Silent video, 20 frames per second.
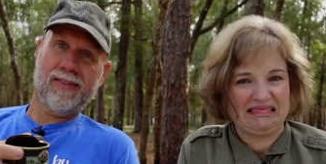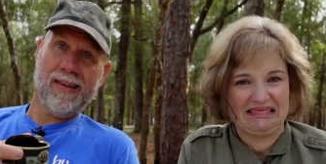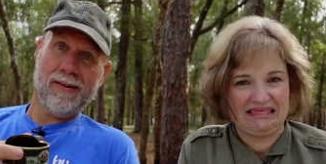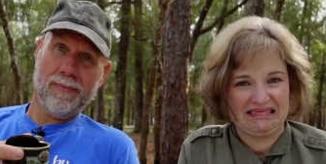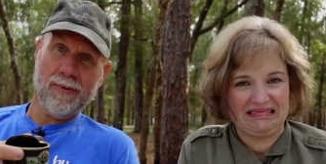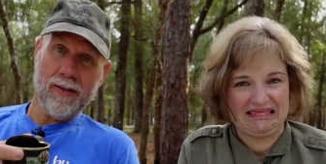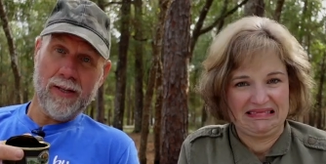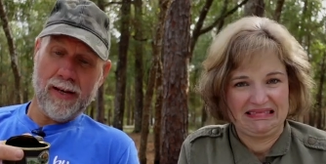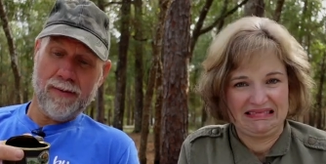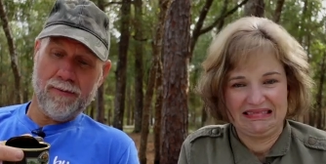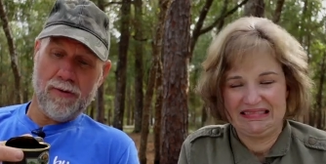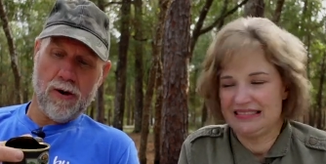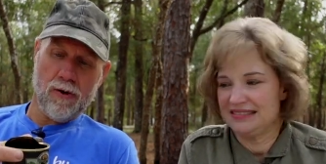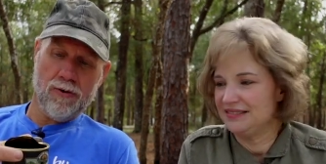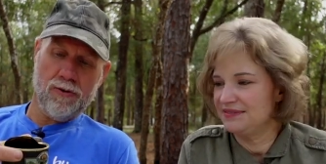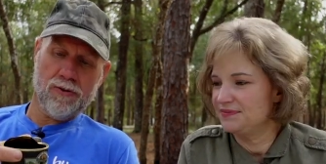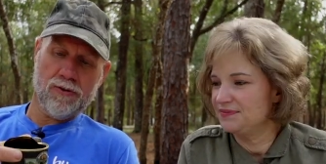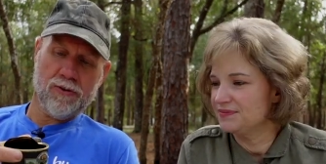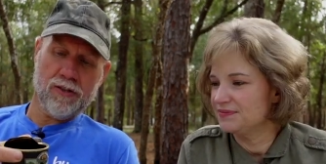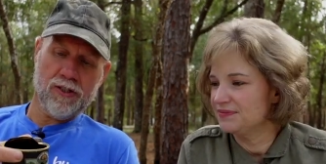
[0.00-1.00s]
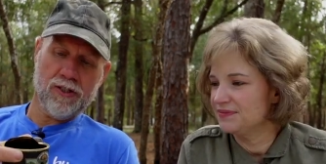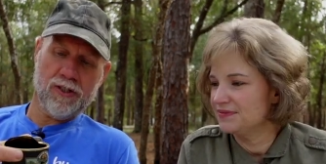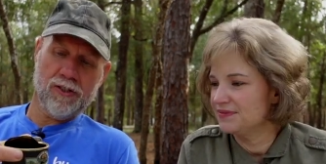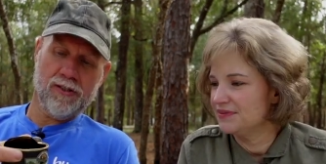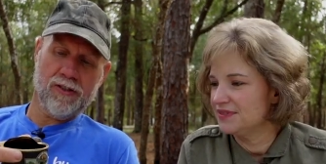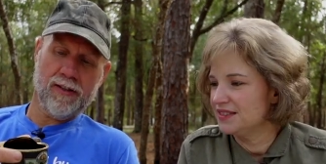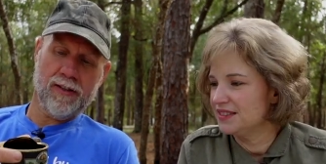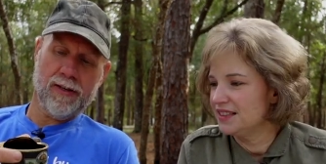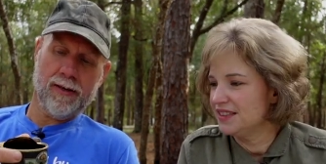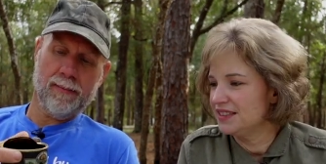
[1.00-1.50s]
Speaker 1: they really have no nutrition
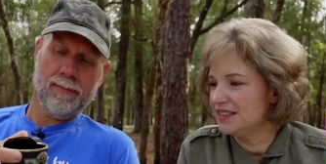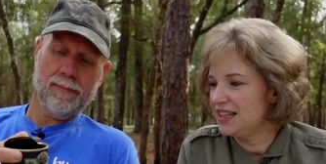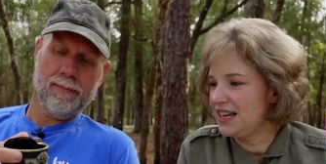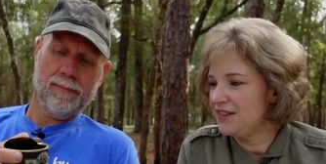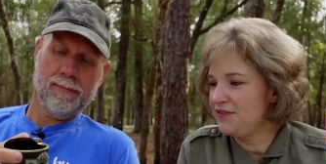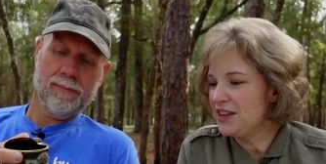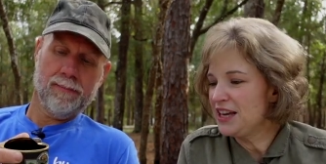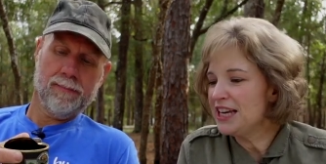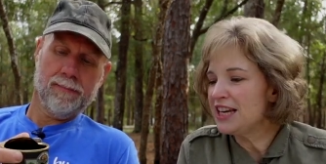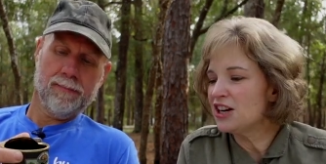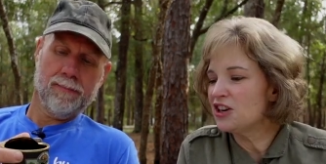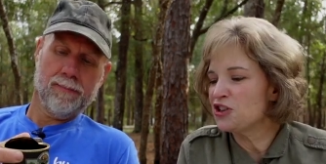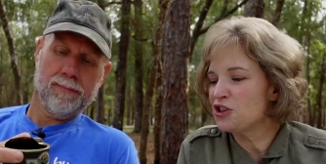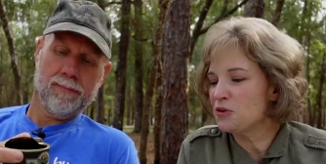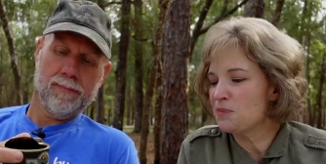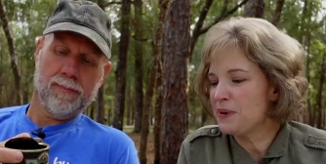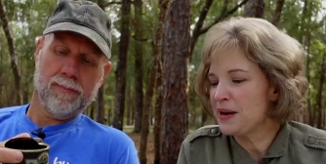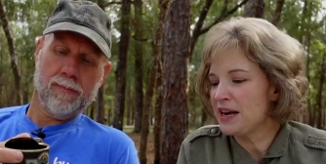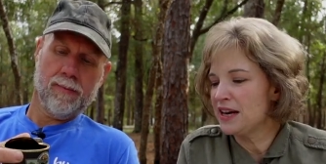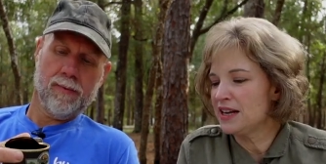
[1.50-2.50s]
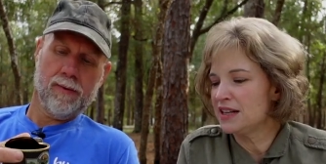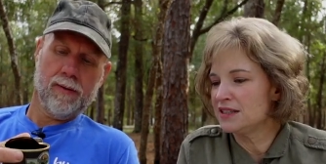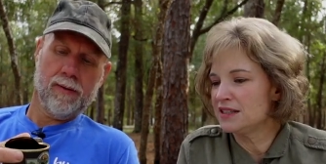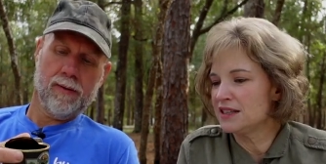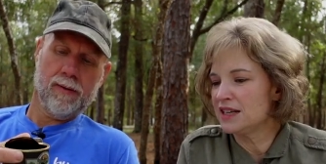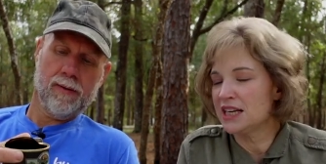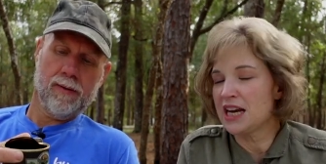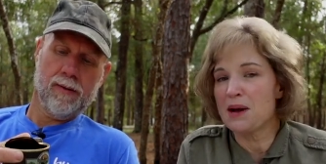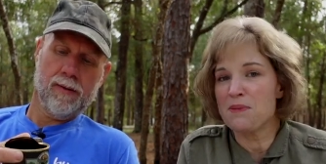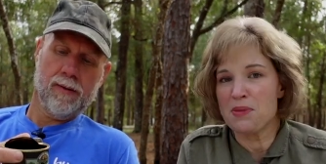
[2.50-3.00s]
to them. If they
Speaker 2: get on your
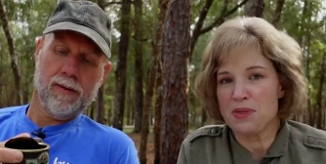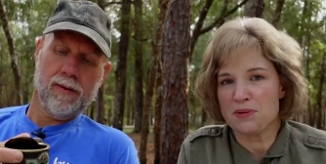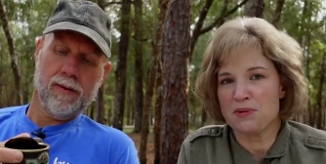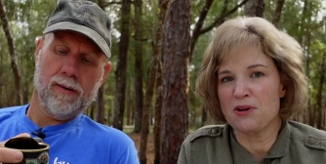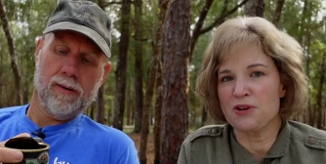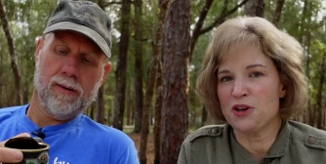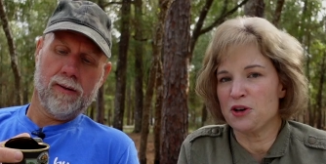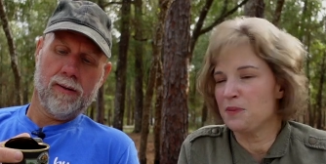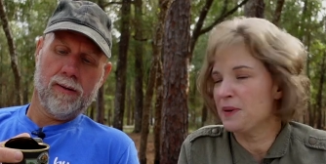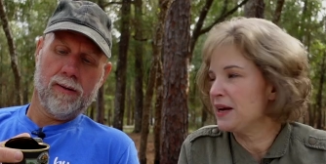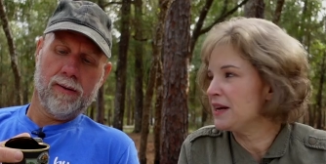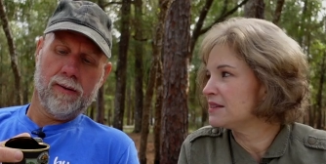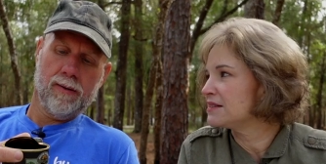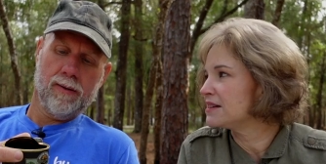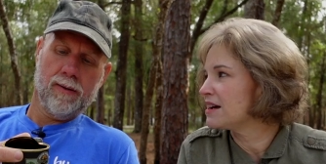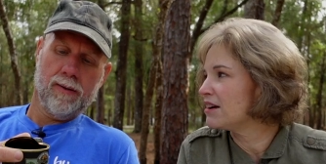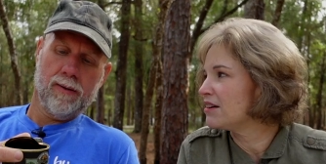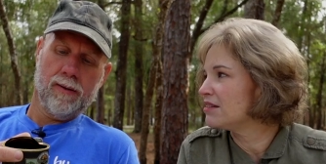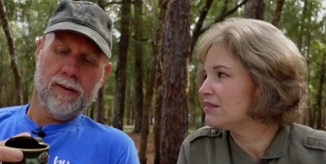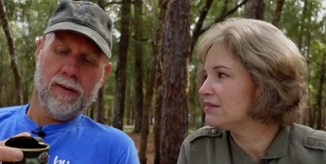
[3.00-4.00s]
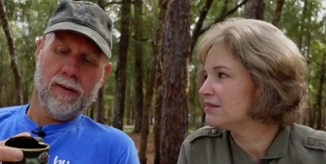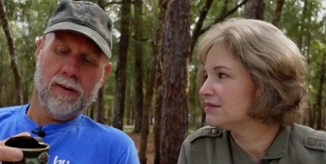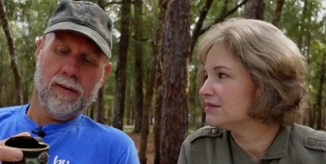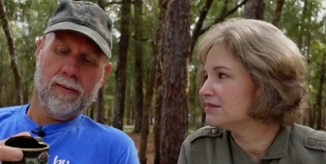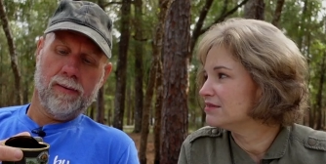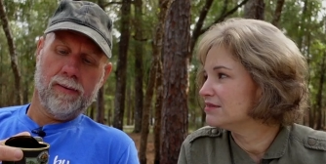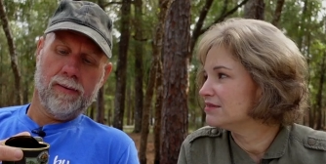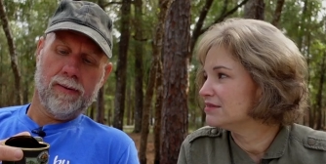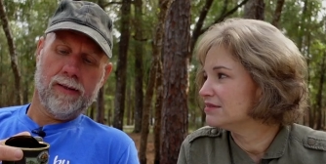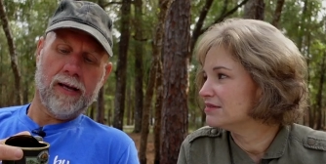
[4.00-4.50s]
pants, like I'm throwing your pants out.
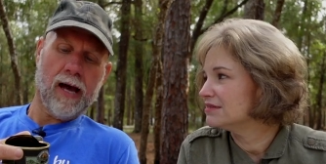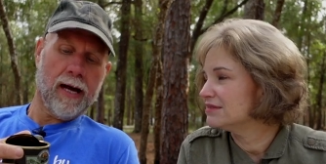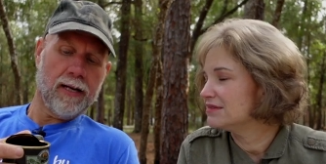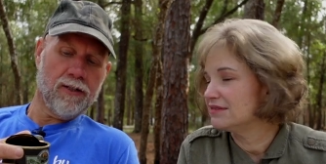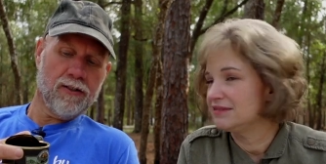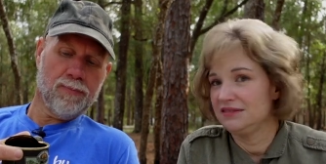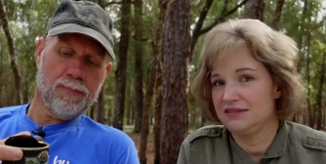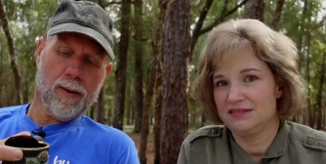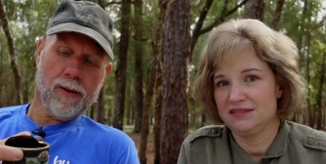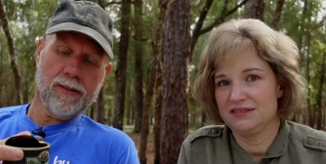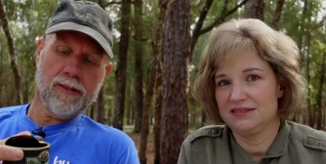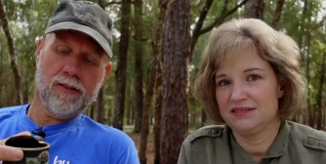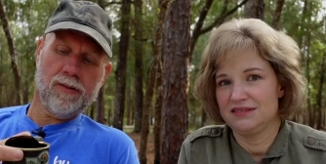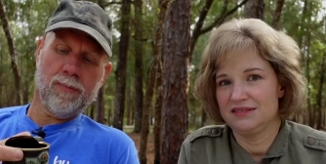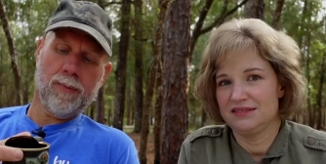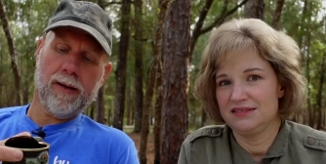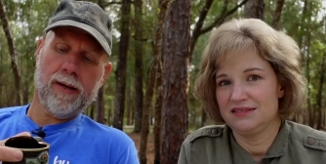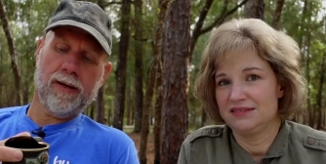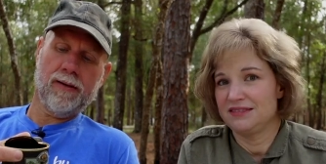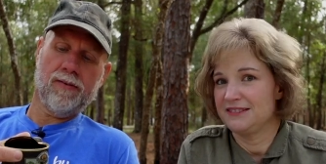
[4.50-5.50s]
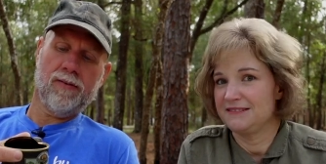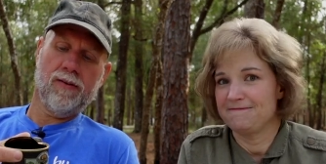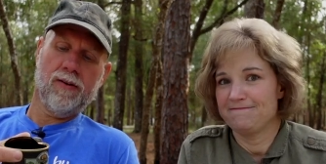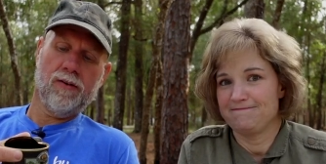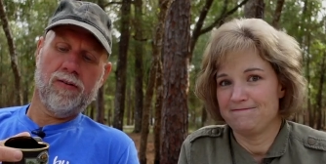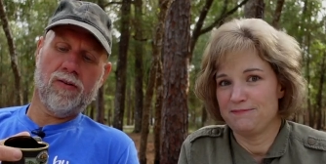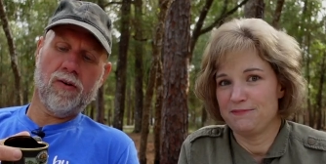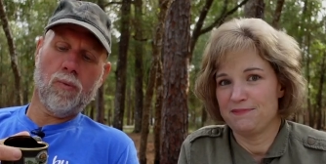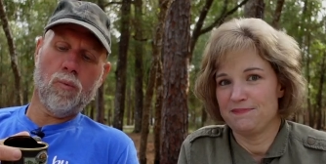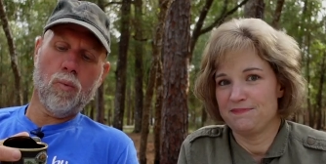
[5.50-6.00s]
Speaker 1: The, I just bought these pants.
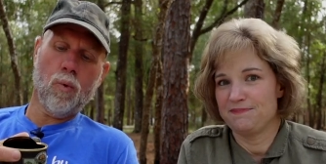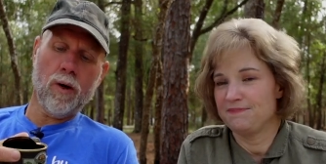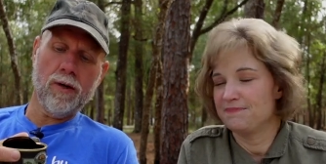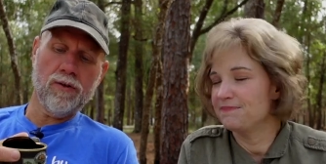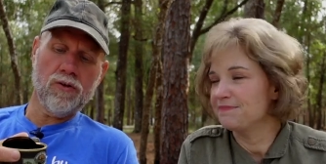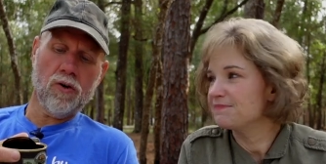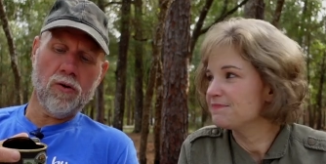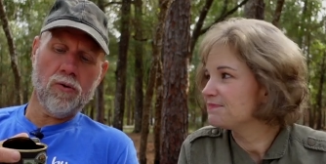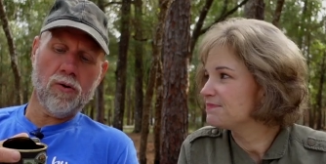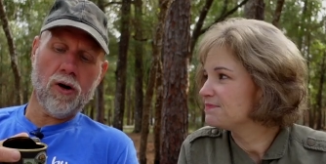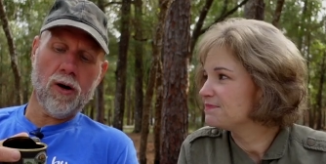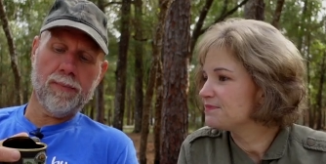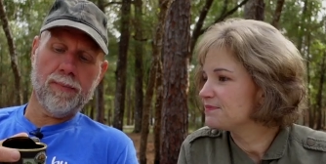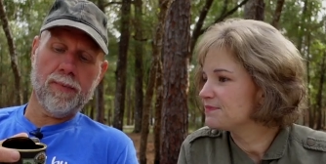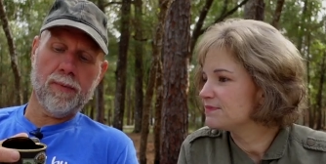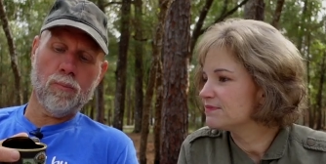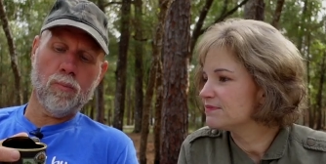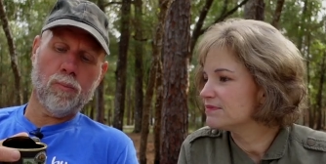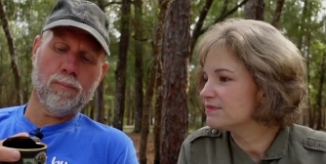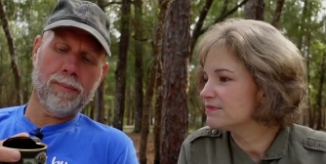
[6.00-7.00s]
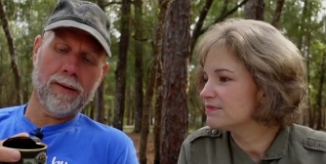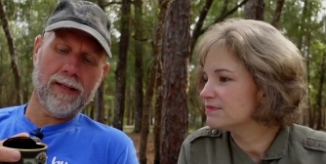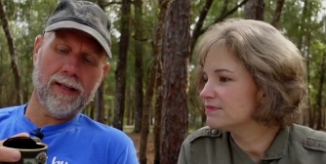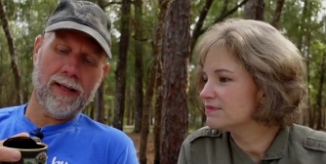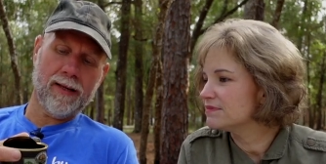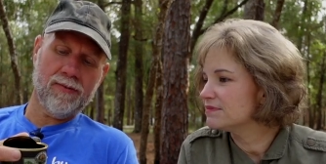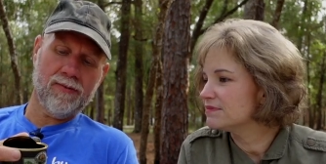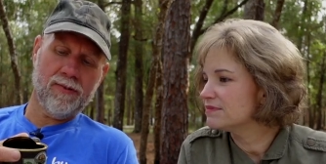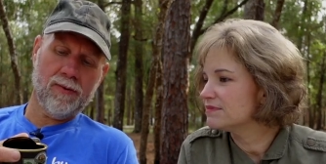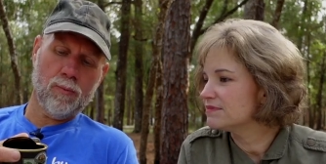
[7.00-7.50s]
So one total carb, but
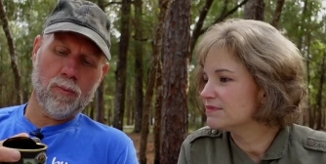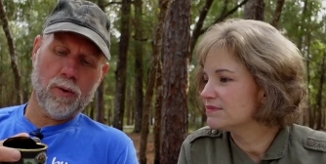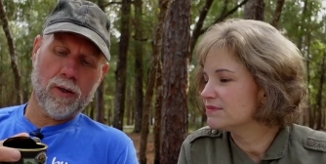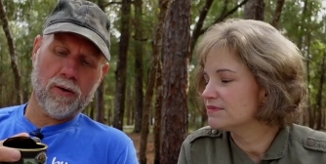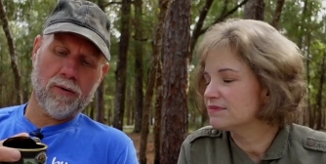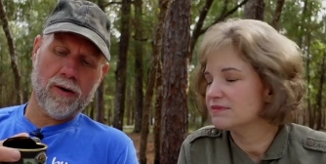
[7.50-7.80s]
less than one